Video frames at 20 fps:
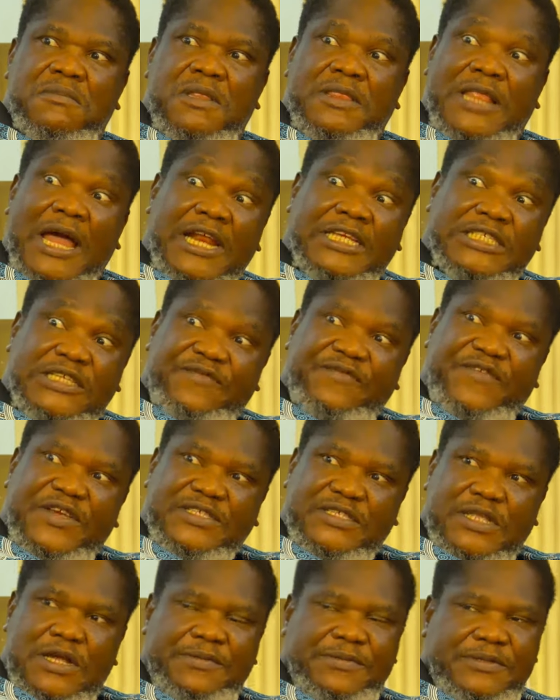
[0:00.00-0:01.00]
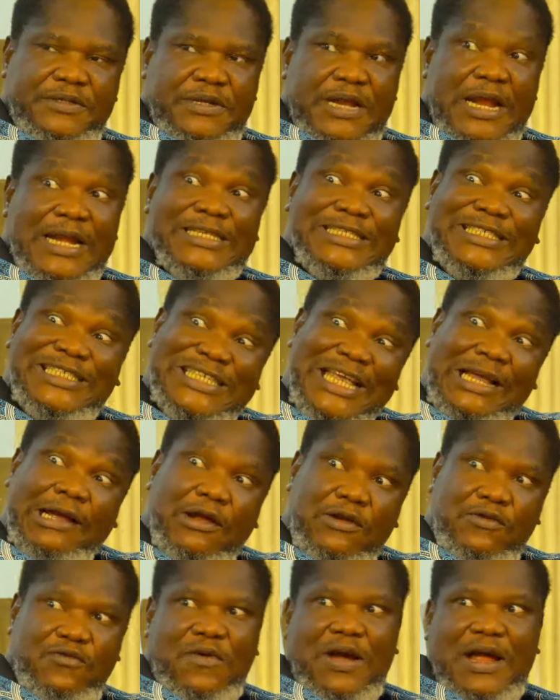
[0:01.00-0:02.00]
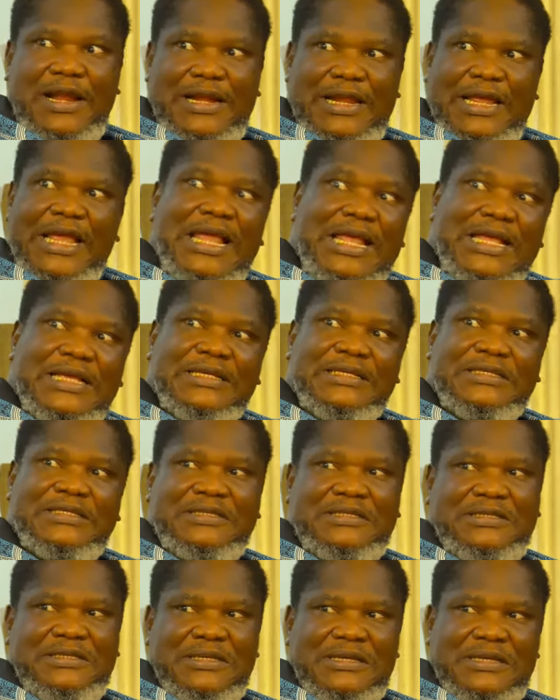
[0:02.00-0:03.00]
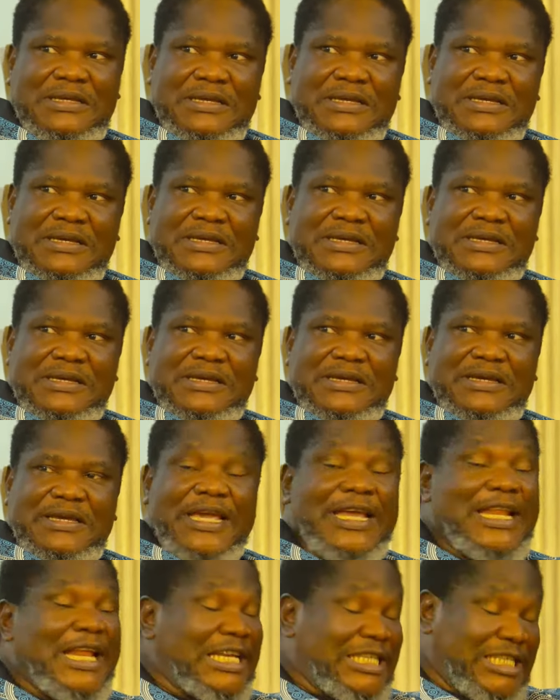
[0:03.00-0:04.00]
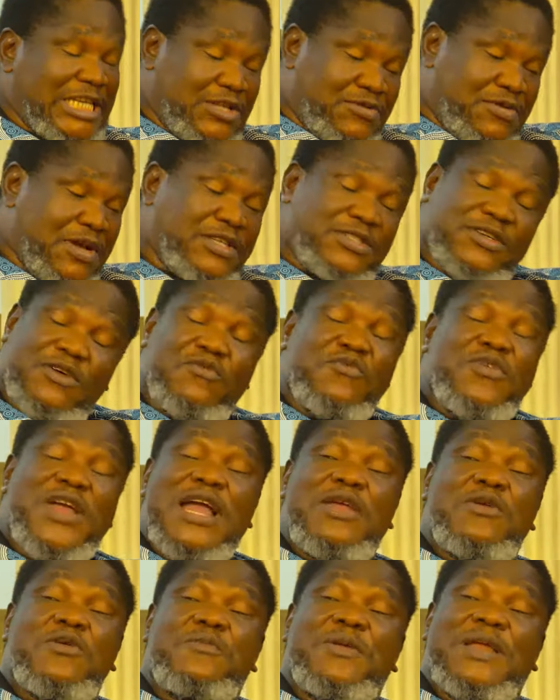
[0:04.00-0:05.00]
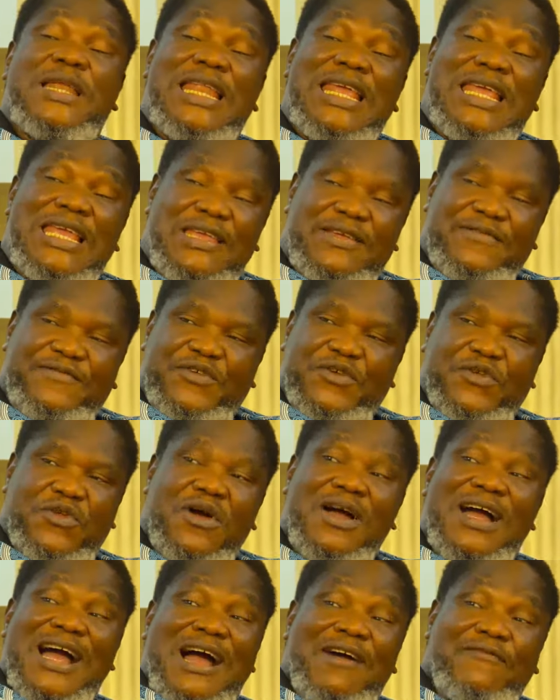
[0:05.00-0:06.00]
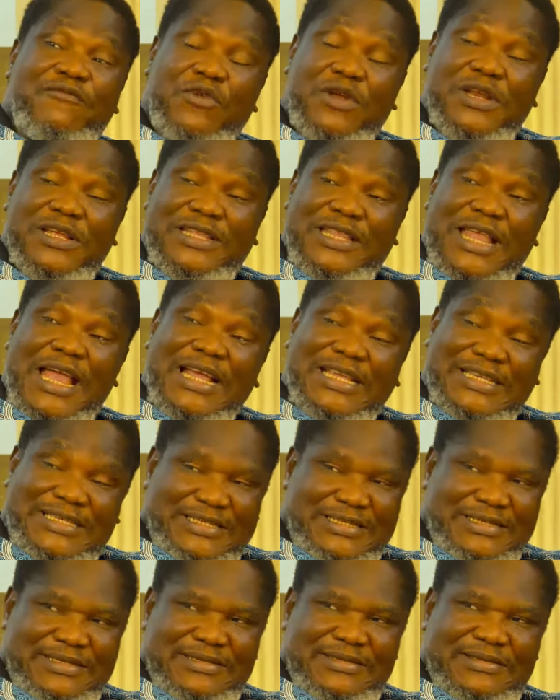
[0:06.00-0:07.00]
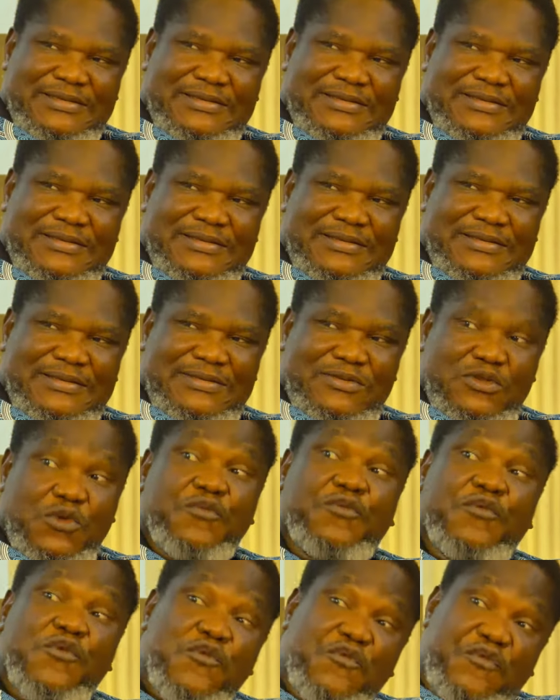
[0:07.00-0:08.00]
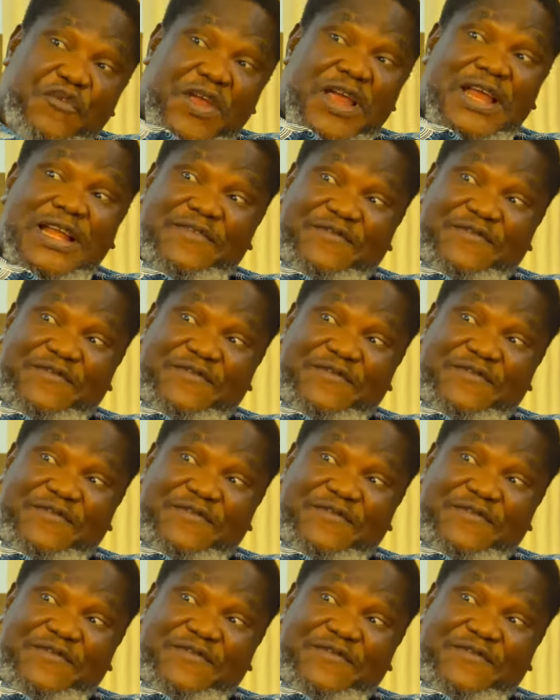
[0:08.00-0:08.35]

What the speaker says: That is the first option. And the second one is, in a situation where you believe you don't have what it takes to fulfill